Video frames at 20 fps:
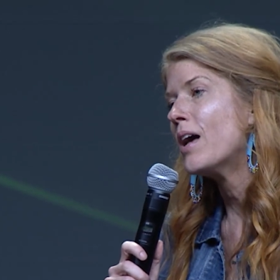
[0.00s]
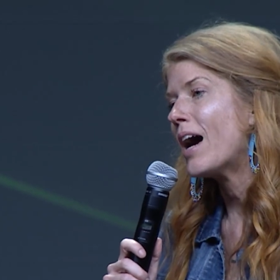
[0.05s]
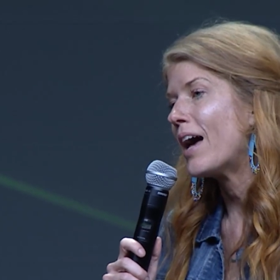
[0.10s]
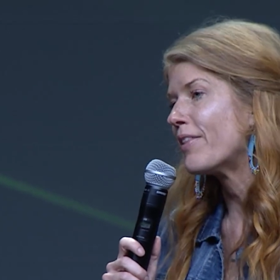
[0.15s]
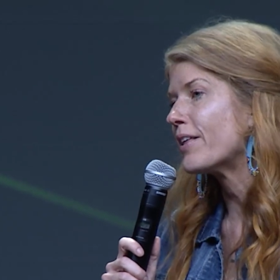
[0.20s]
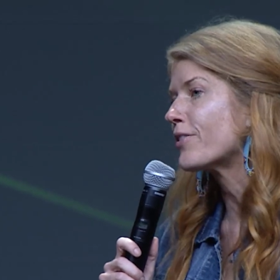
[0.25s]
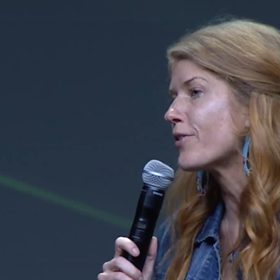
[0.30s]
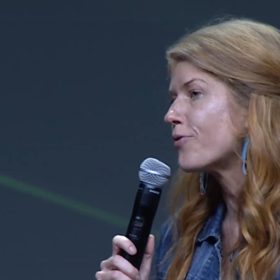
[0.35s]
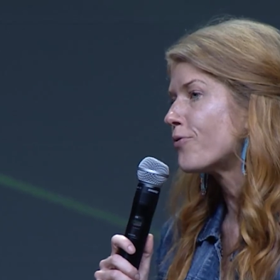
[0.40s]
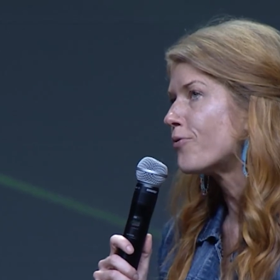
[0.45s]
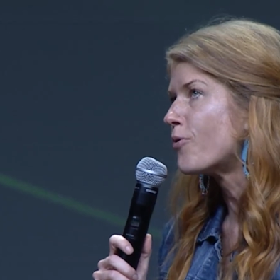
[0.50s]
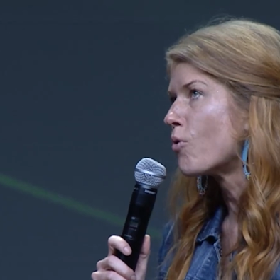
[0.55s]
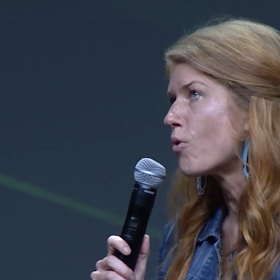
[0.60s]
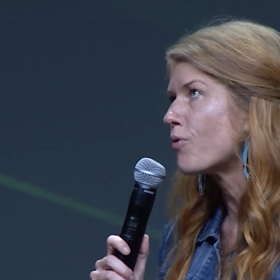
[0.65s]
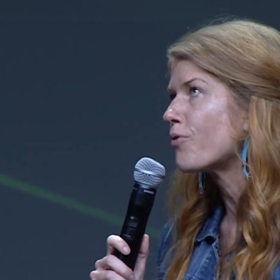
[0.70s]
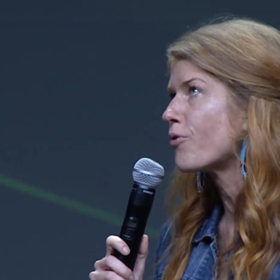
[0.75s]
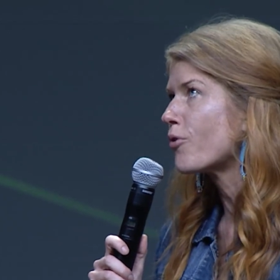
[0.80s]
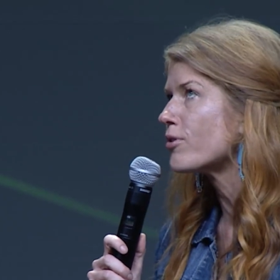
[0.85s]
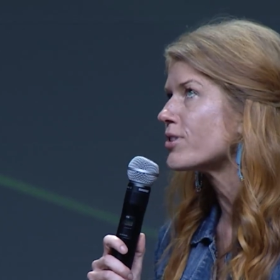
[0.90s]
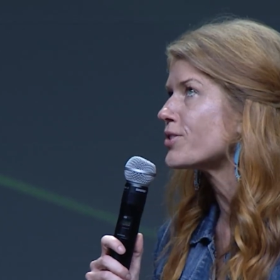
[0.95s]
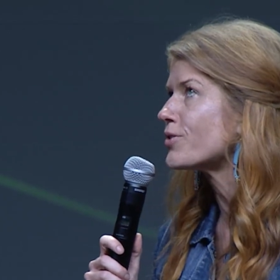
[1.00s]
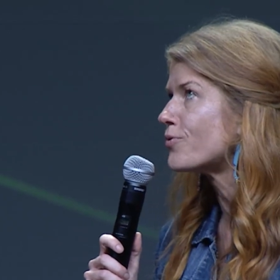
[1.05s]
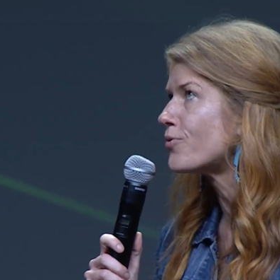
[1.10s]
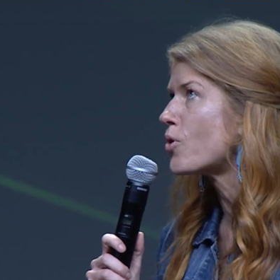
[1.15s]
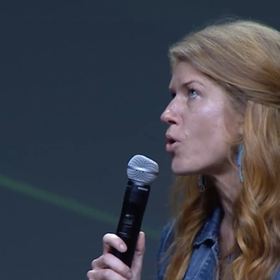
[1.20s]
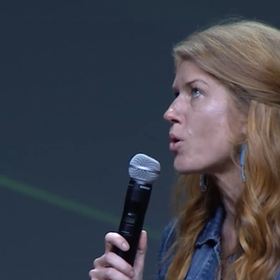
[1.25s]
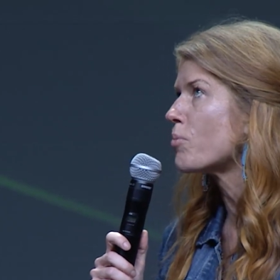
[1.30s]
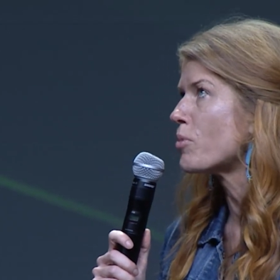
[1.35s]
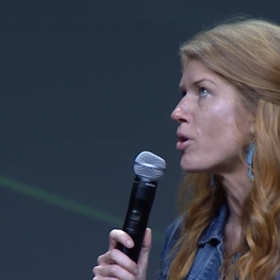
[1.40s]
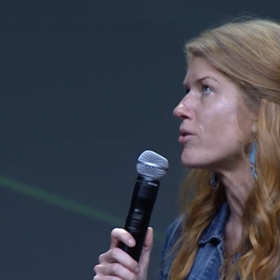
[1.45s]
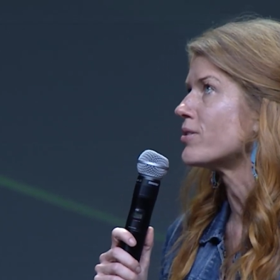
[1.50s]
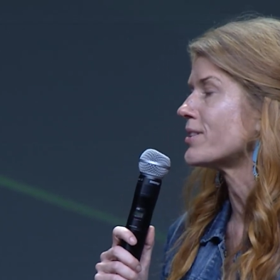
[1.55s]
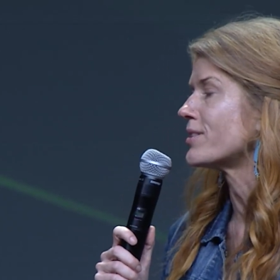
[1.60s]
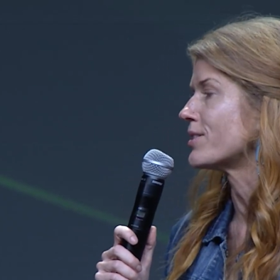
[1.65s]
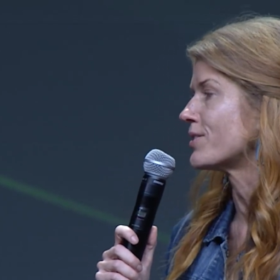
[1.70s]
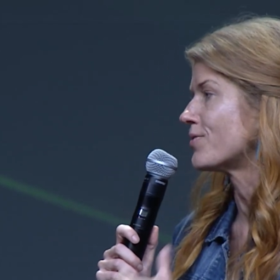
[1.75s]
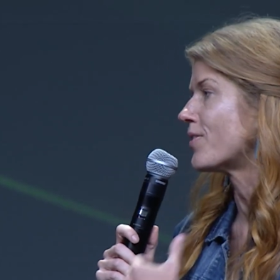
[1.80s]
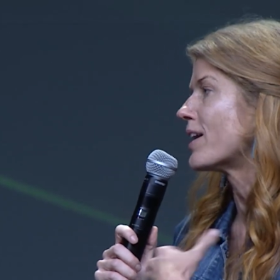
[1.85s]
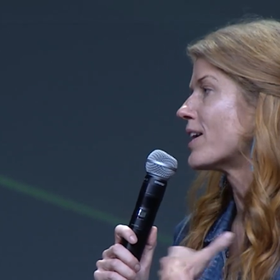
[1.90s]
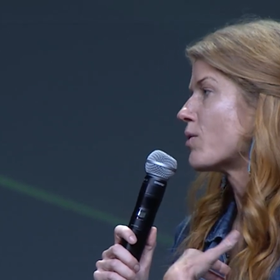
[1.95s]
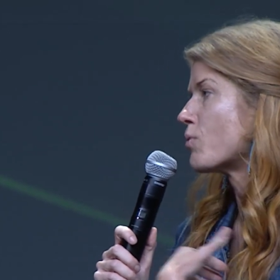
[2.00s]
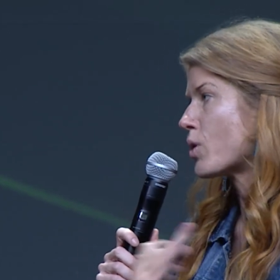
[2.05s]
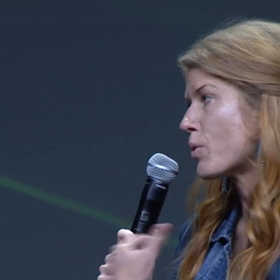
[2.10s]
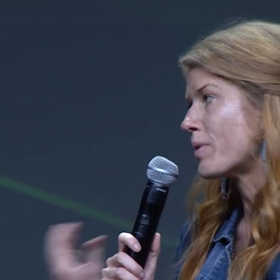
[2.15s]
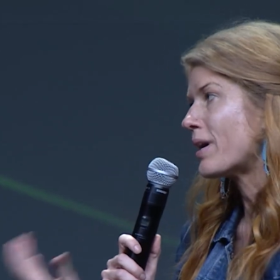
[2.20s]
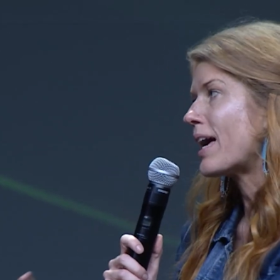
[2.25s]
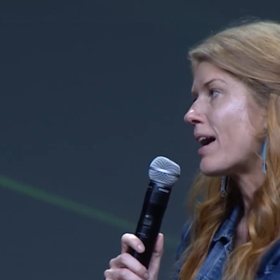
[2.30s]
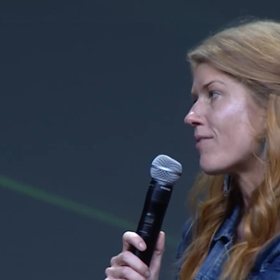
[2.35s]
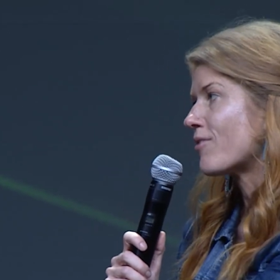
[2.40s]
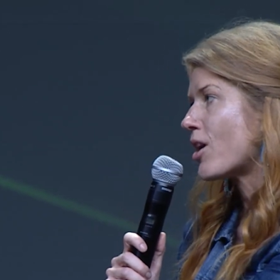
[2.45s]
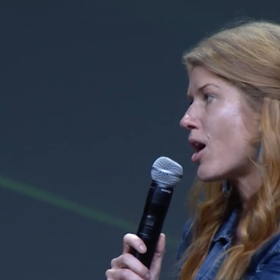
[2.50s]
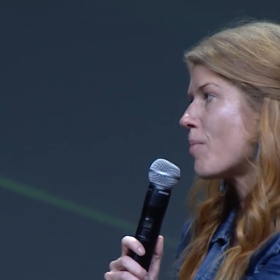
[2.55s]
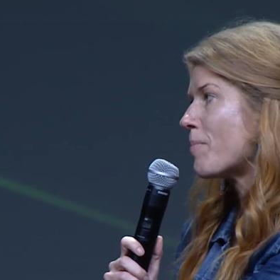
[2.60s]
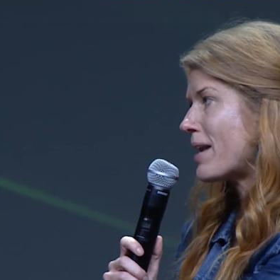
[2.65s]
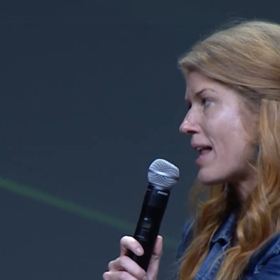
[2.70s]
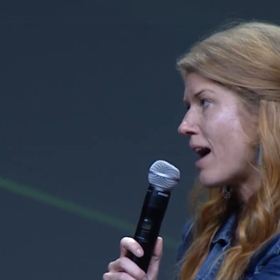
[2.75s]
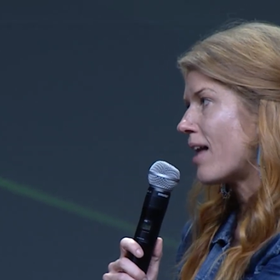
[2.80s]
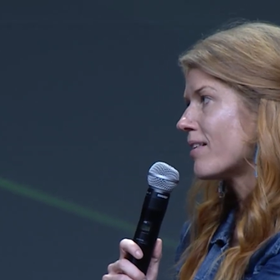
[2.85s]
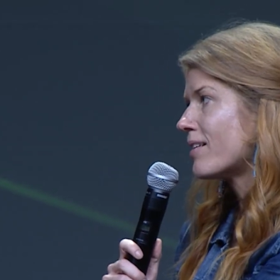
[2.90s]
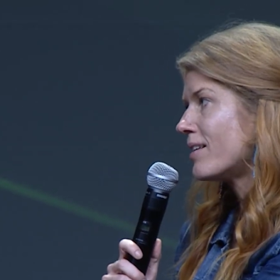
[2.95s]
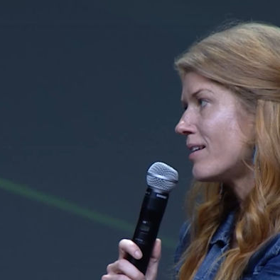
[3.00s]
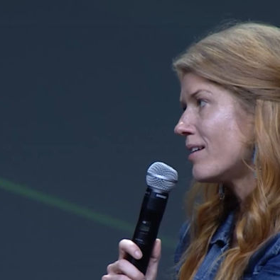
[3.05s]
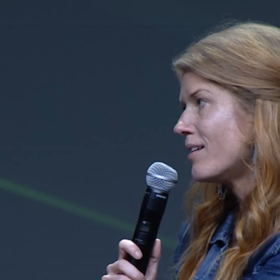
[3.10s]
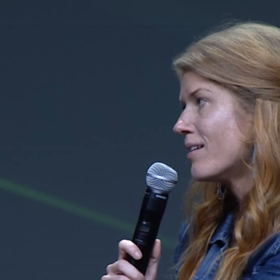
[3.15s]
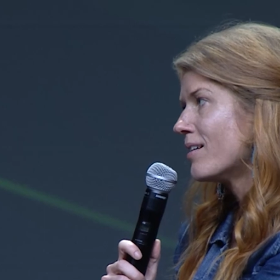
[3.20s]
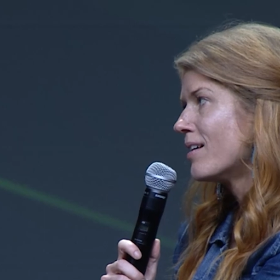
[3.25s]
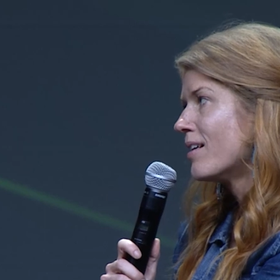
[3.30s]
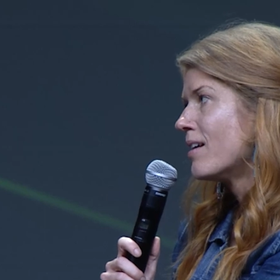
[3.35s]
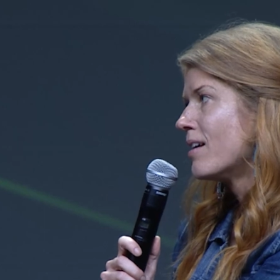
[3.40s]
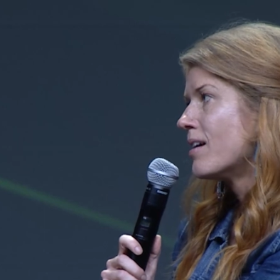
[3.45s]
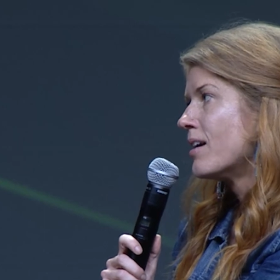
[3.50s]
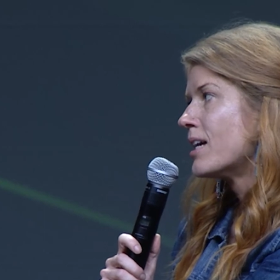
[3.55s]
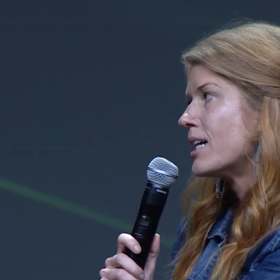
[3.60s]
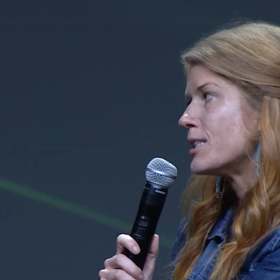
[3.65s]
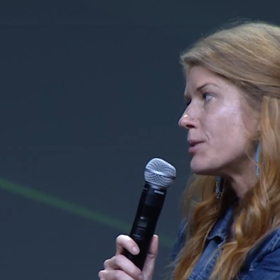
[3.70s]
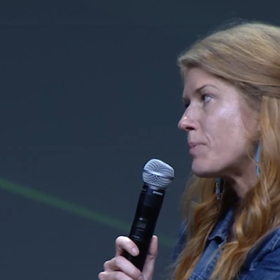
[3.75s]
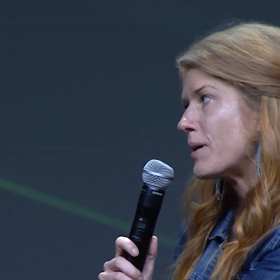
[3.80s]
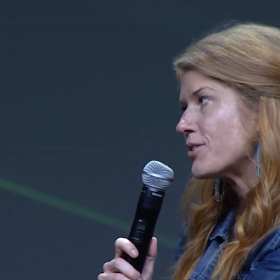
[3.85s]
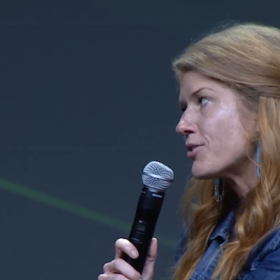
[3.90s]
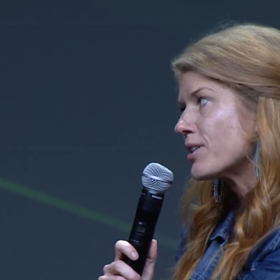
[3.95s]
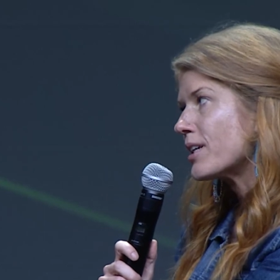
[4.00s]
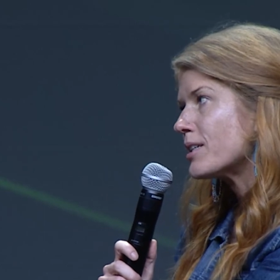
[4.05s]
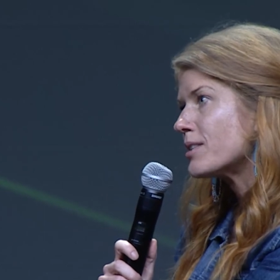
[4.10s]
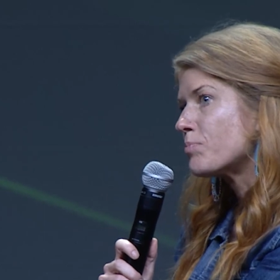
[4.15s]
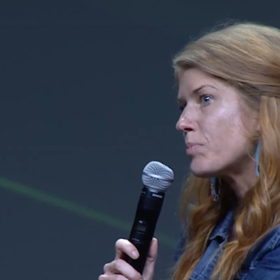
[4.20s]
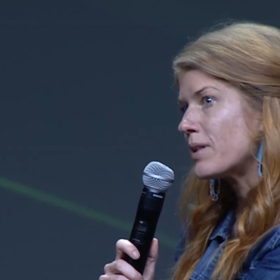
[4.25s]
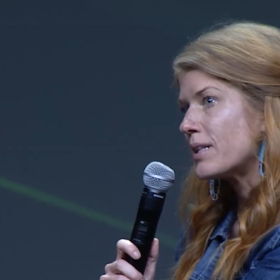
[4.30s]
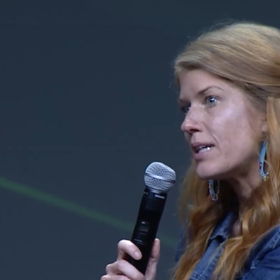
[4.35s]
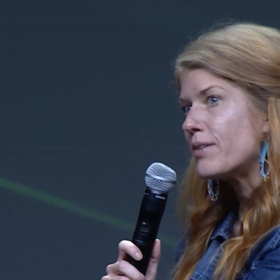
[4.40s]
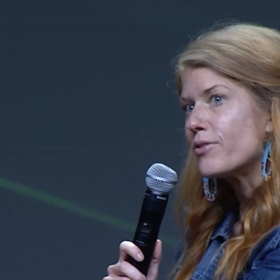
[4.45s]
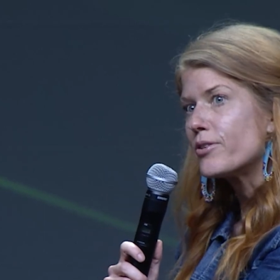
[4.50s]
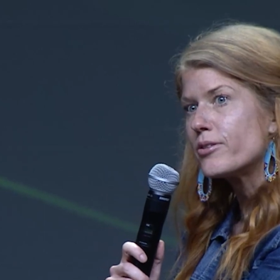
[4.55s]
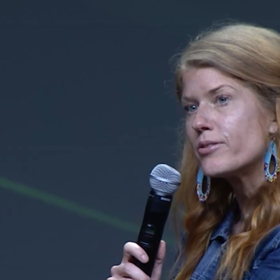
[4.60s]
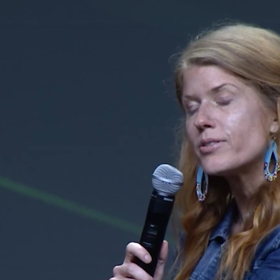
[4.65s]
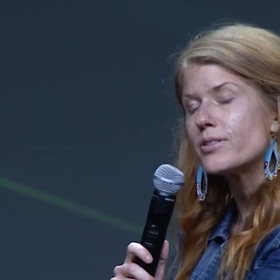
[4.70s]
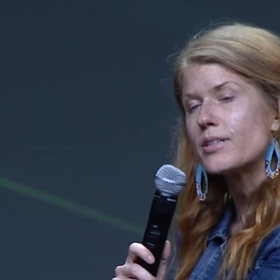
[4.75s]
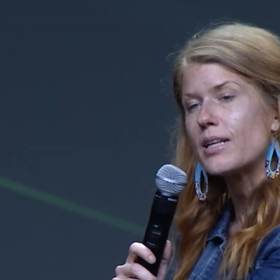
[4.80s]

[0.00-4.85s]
I think the for, first and foremost is finding where we have commonality. Mm especially as believers.